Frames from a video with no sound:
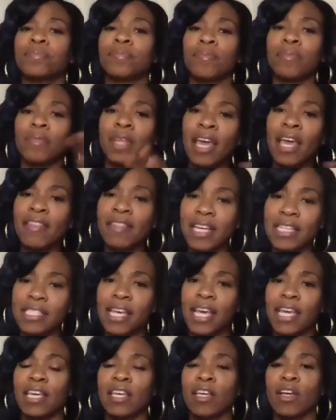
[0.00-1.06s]
and then
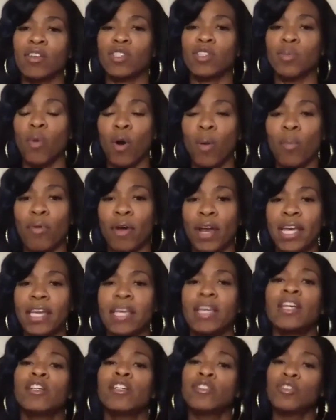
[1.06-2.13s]
taking a small break,
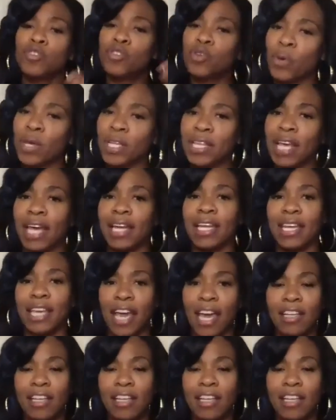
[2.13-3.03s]
doing that again,